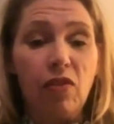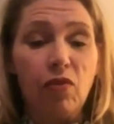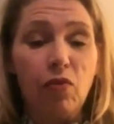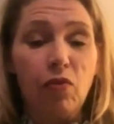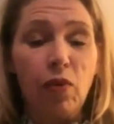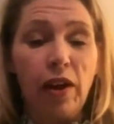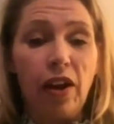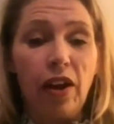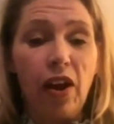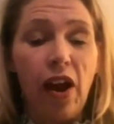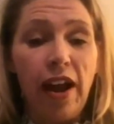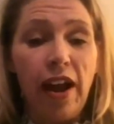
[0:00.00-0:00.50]

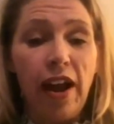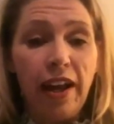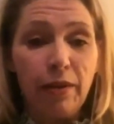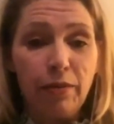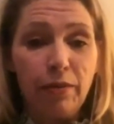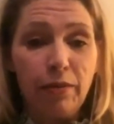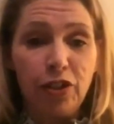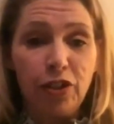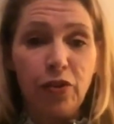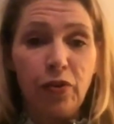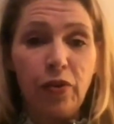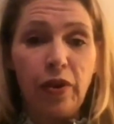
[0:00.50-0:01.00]
what I
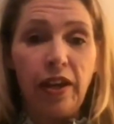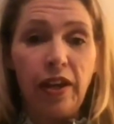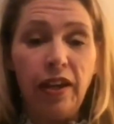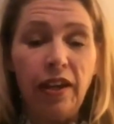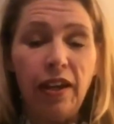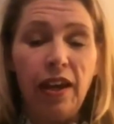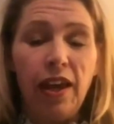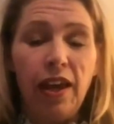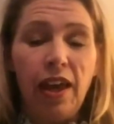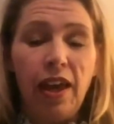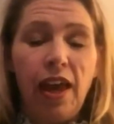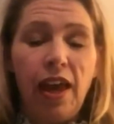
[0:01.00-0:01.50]
am doing
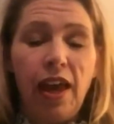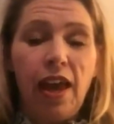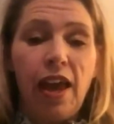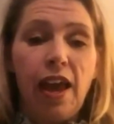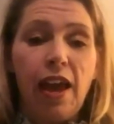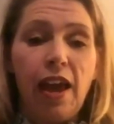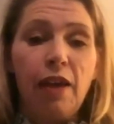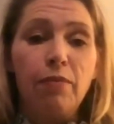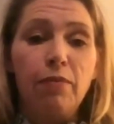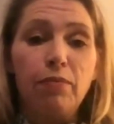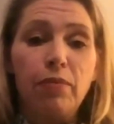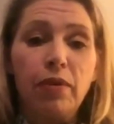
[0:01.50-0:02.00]

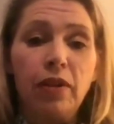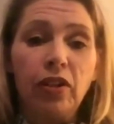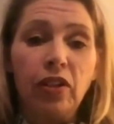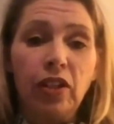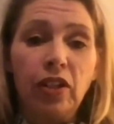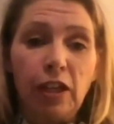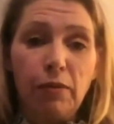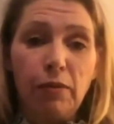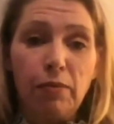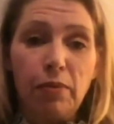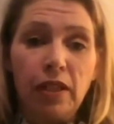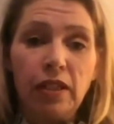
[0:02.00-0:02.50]
and
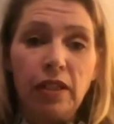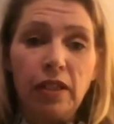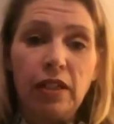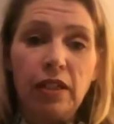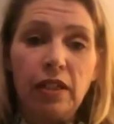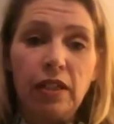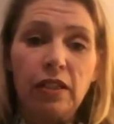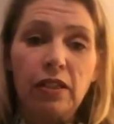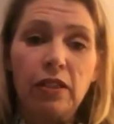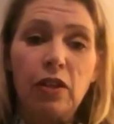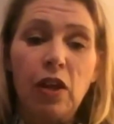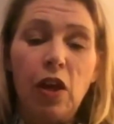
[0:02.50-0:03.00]
building a
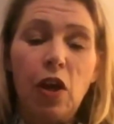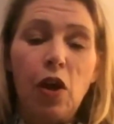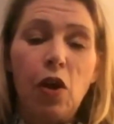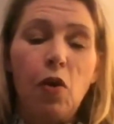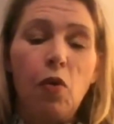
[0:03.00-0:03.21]
business,